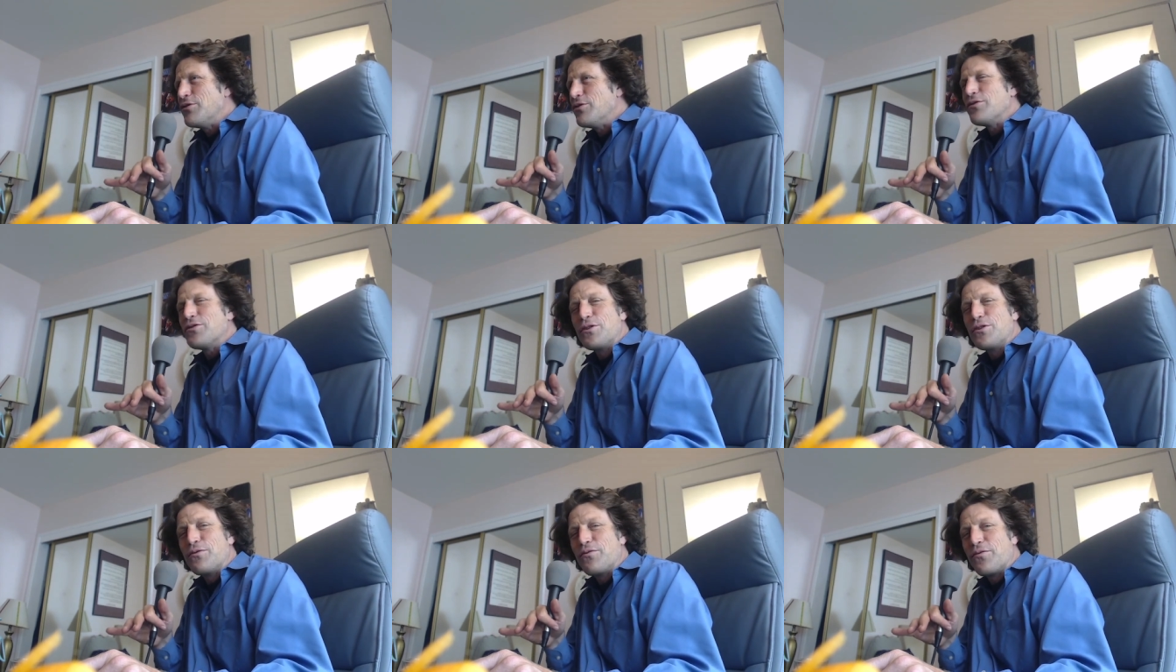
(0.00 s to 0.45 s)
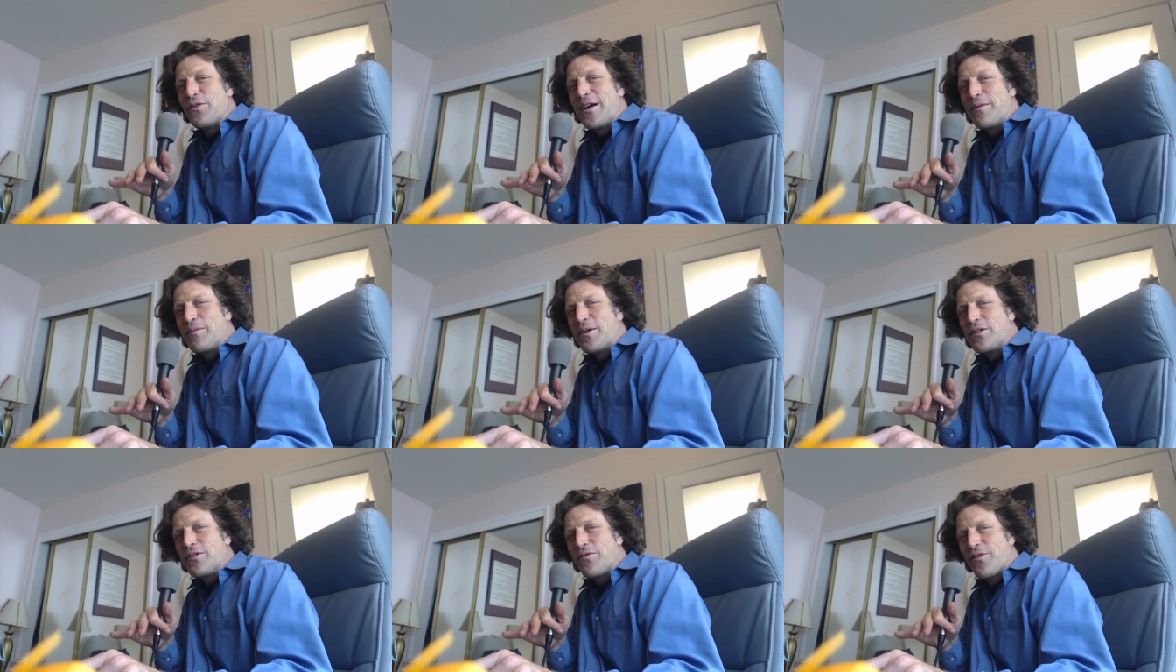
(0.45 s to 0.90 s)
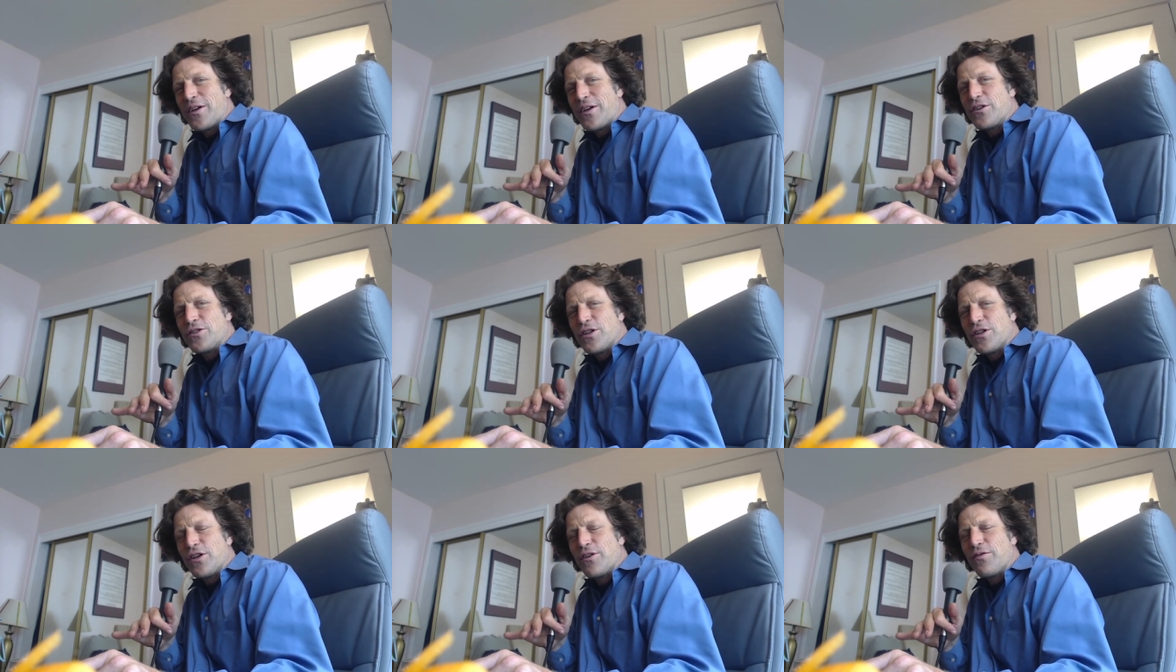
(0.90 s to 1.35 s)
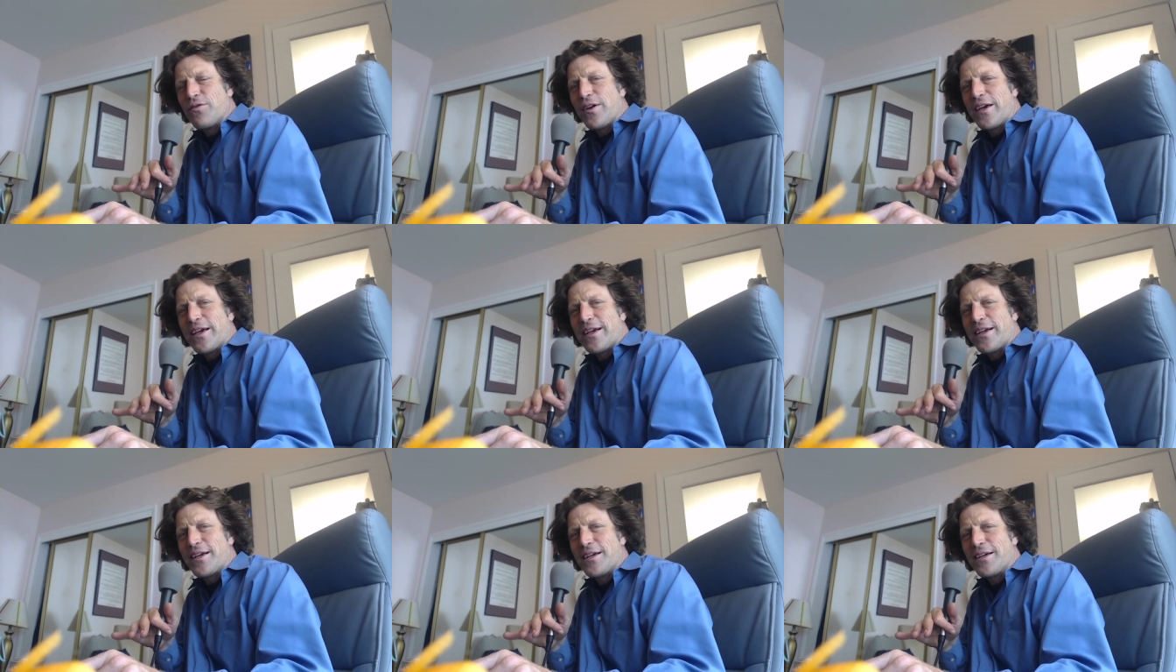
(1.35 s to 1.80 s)
you find yourself
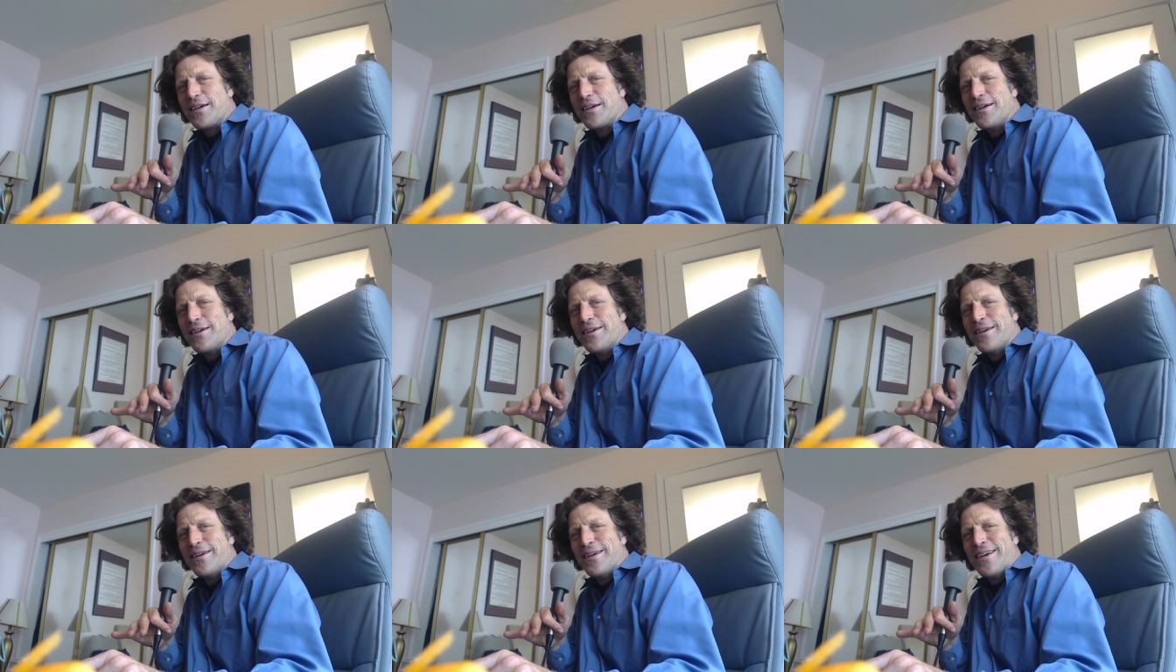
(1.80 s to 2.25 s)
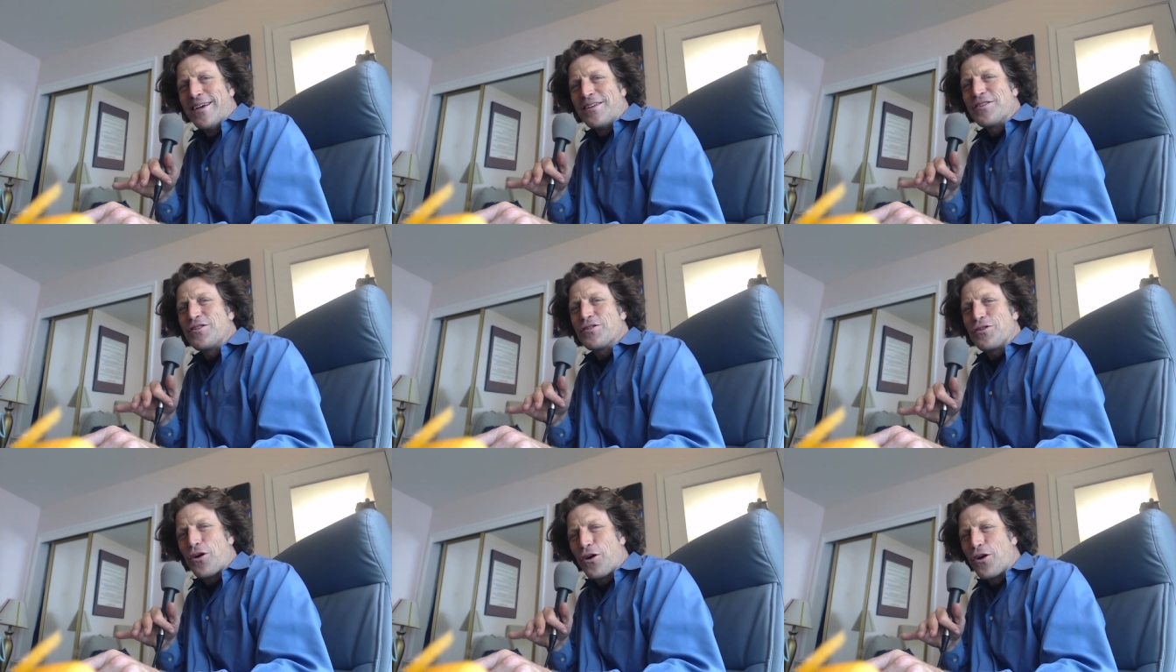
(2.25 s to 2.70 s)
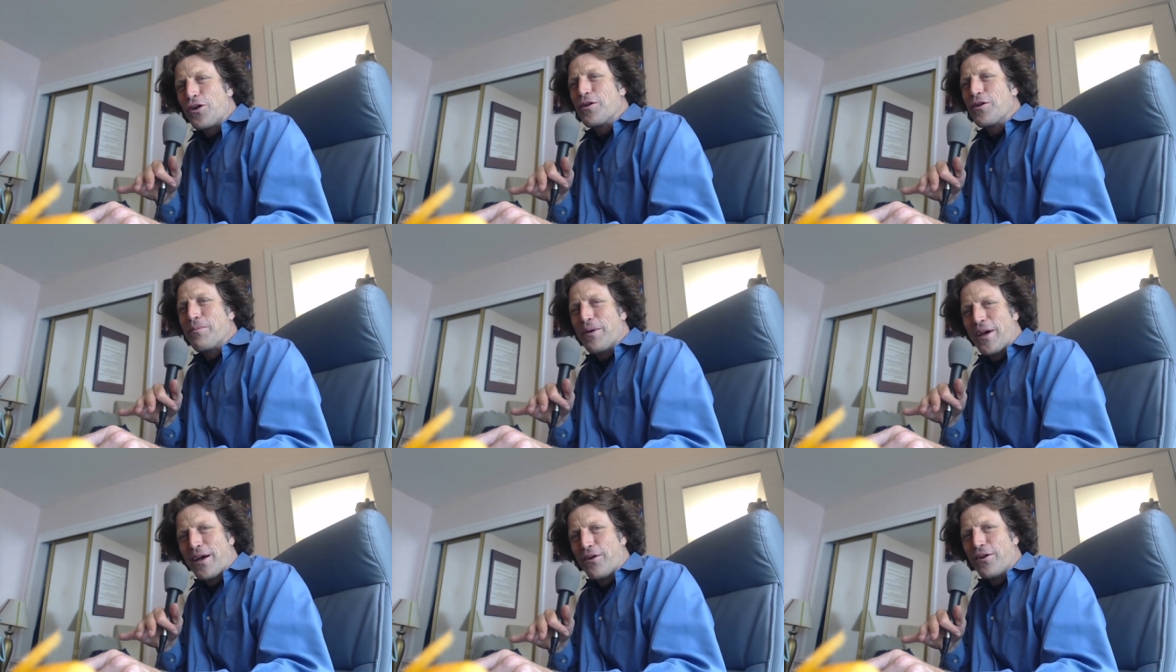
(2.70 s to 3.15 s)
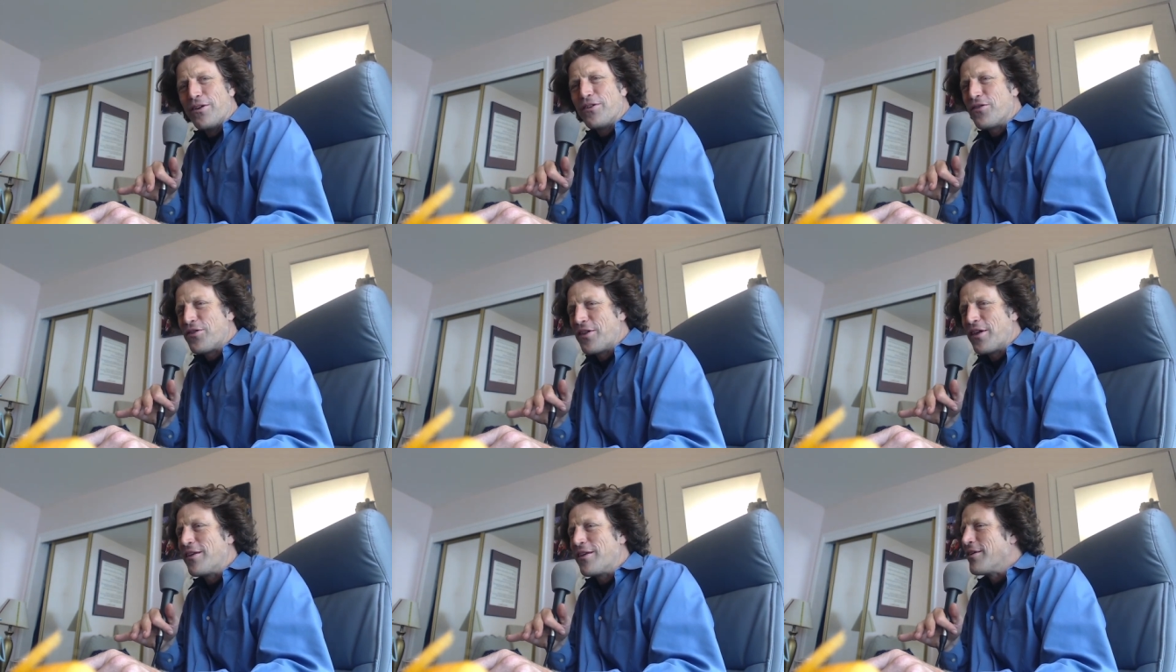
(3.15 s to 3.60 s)
like it's hard to balance
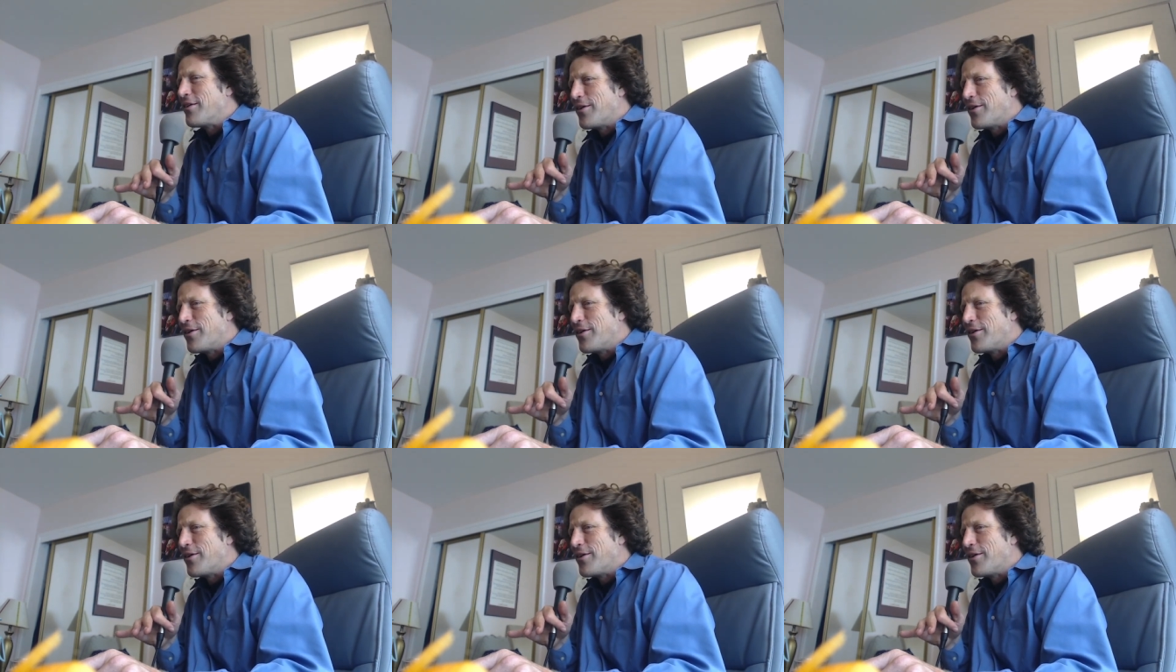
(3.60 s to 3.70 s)
that?